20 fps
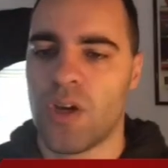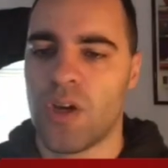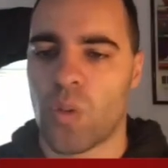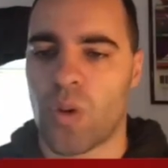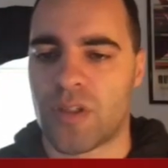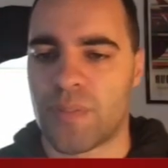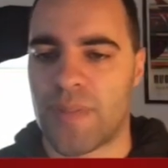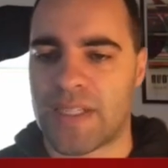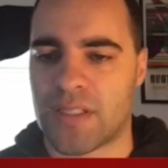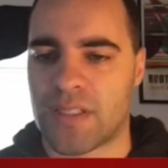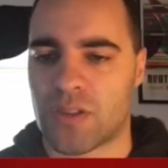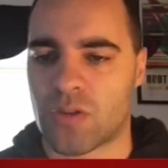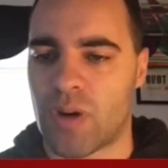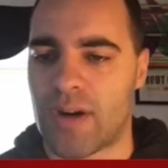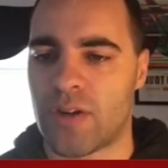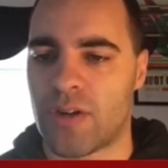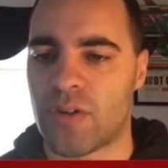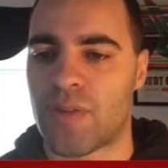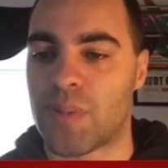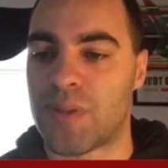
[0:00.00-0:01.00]
Whereas Mantis
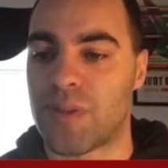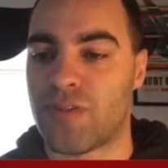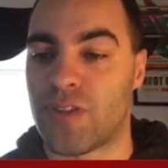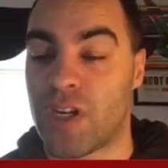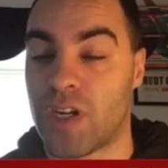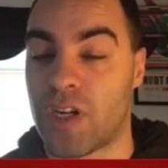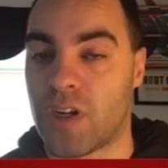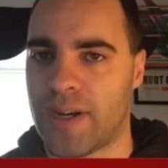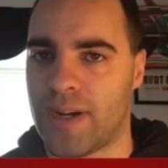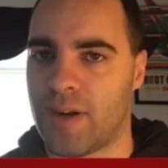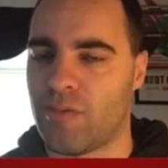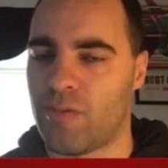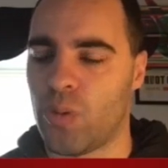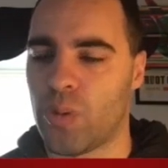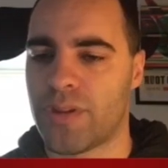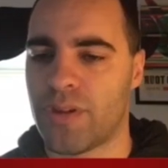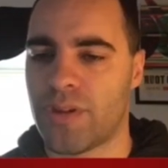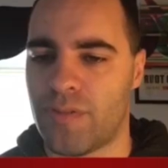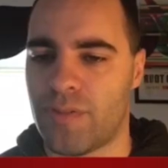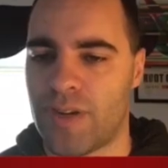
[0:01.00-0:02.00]
Rider, you have to be very careful
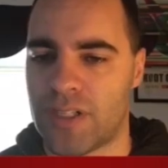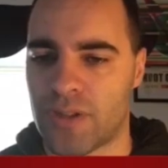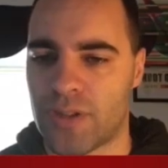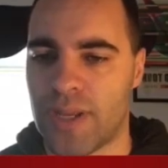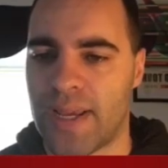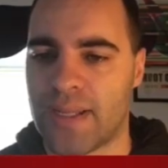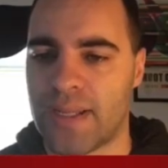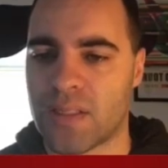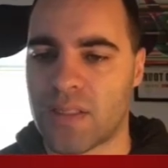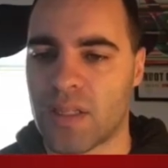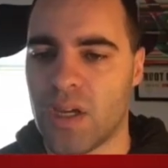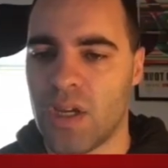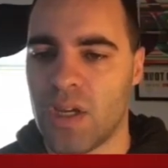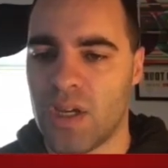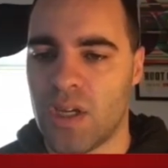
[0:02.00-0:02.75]
with your fetch lands